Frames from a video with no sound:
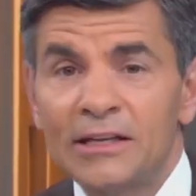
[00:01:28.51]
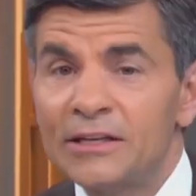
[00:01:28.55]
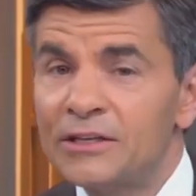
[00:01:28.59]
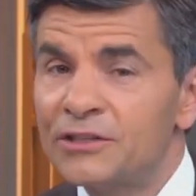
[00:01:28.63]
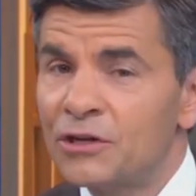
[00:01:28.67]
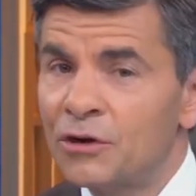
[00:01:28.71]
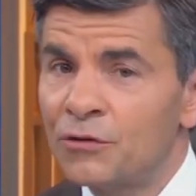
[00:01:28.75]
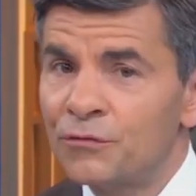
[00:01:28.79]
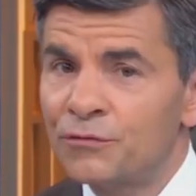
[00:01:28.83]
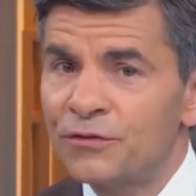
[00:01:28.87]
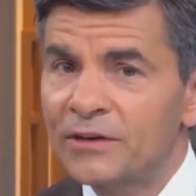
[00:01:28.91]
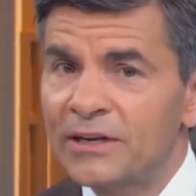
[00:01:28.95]
And
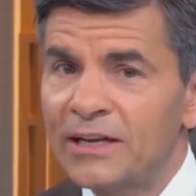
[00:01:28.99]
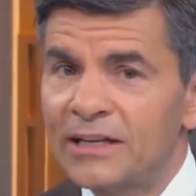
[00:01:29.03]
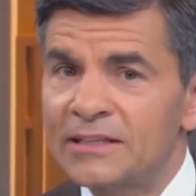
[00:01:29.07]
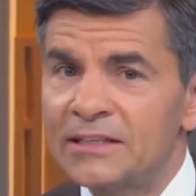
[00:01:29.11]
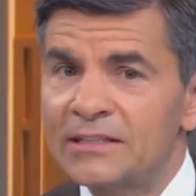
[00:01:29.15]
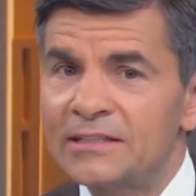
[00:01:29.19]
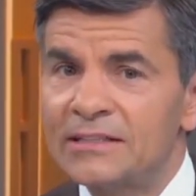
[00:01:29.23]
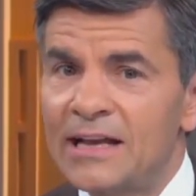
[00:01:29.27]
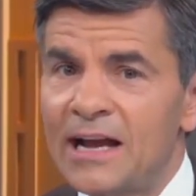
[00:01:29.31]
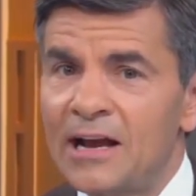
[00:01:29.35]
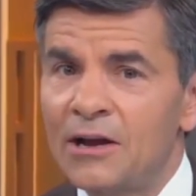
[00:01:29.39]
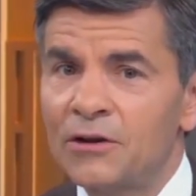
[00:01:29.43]
don't forget
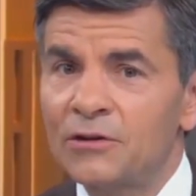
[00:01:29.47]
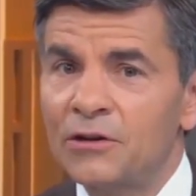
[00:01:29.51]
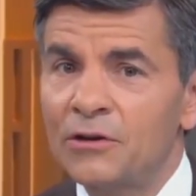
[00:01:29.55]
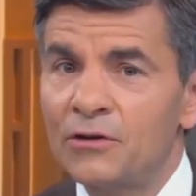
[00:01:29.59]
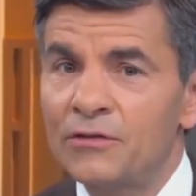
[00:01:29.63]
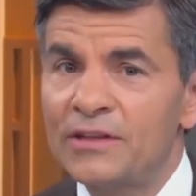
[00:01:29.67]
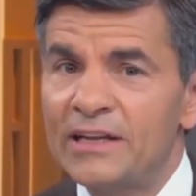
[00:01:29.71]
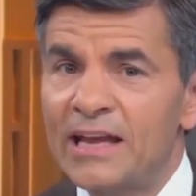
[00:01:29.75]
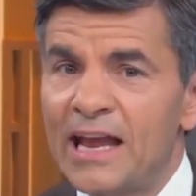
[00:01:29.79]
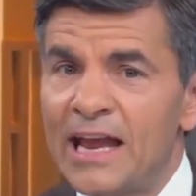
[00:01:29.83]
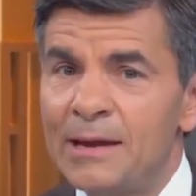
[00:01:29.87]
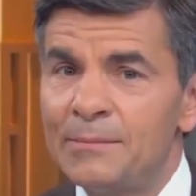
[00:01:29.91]
to
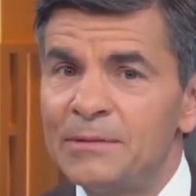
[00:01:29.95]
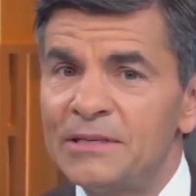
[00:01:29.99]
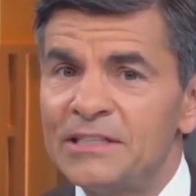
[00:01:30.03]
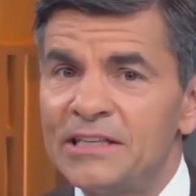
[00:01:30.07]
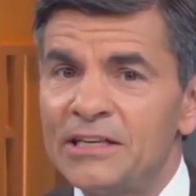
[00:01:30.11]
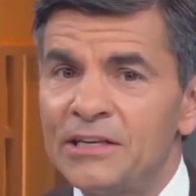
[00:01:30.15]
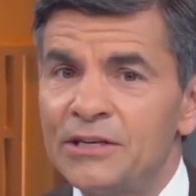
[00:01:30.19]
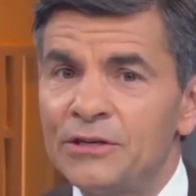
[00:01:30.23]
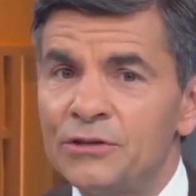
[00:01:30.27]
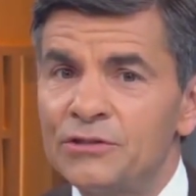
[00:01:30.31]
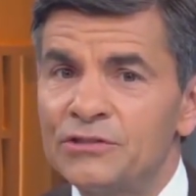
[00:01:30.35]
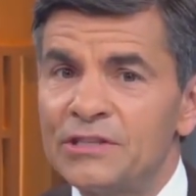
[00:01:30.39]
download the
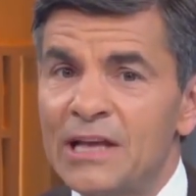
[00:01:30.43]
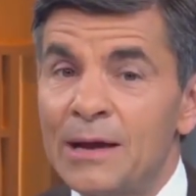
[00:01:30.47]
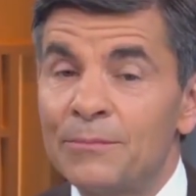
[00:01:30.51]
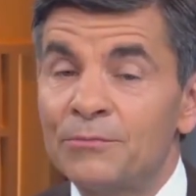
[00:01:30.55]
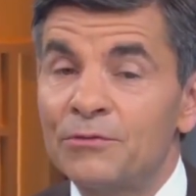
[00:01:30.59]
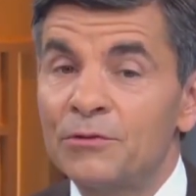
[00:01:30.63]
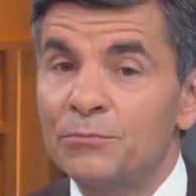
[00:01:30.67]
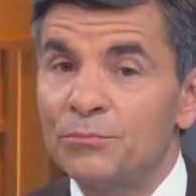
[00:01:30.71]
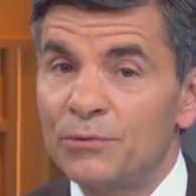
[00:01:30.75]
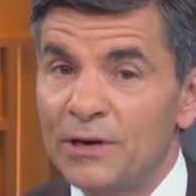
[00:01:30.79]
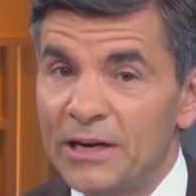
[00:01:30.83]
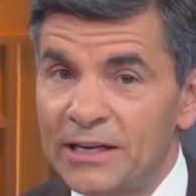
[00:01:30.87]
ABC News app
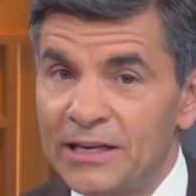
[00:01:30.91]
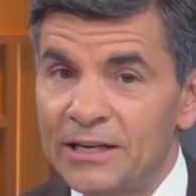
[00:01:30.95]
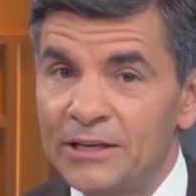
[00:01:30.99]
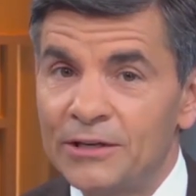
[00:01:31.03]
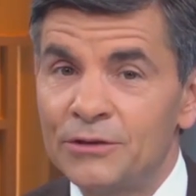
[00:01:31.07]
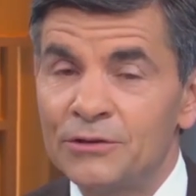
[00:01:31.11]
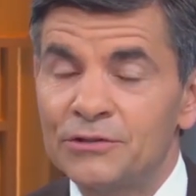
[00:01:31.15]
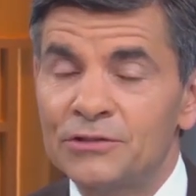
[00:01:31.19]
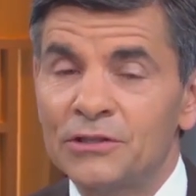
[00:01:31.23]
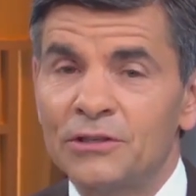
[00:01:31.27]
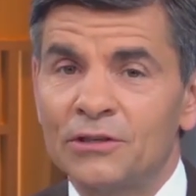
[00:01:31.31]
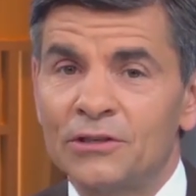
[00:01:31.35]
for breaking
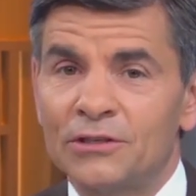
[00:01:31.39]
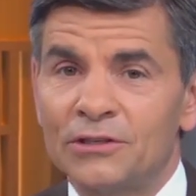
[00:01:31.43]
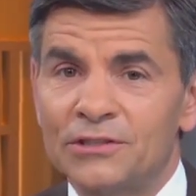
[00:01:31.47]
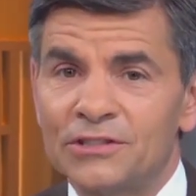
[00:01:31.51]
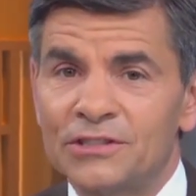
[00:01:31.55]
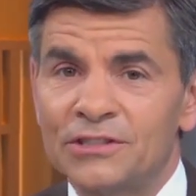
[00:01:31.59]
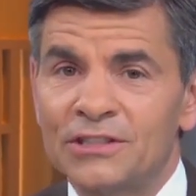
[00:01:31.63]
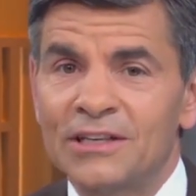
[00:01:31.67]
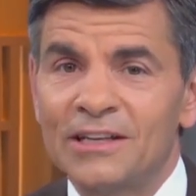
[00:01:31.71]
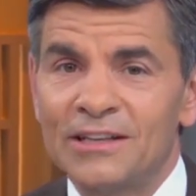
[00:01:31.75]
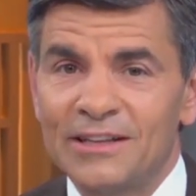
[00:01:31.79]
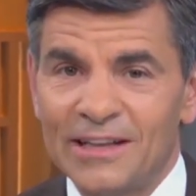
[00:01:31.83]
news
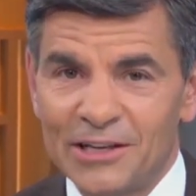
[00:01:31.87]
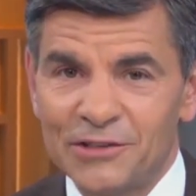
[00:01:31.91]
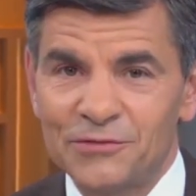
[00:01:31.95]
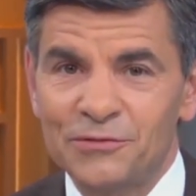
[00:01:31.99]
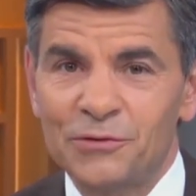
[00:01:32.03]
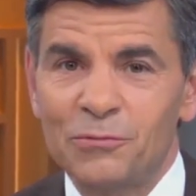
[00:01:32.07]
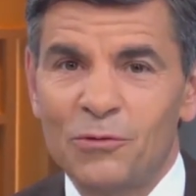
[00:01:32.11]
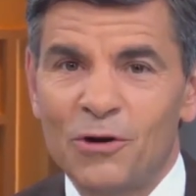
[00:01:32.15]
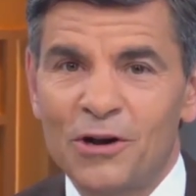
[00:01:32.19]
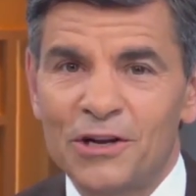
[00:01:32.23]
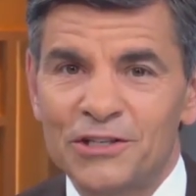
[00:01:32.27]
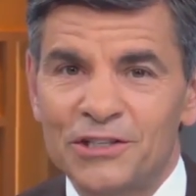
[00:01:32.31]
alerts. Thanks
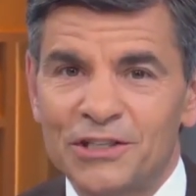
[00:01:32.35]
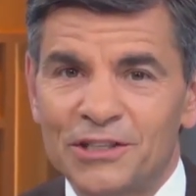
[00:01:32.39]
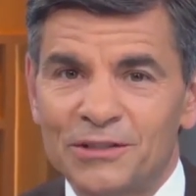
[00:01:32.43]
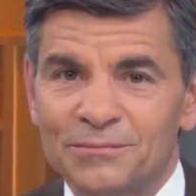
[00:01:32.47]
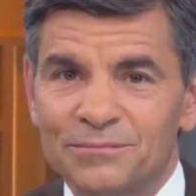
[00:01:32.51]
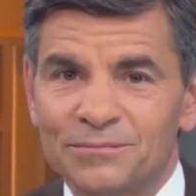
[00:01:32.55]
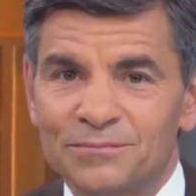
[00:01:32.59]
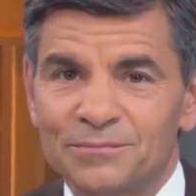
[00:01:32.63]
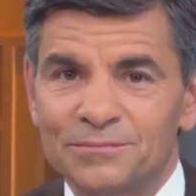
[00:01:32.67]
for watching.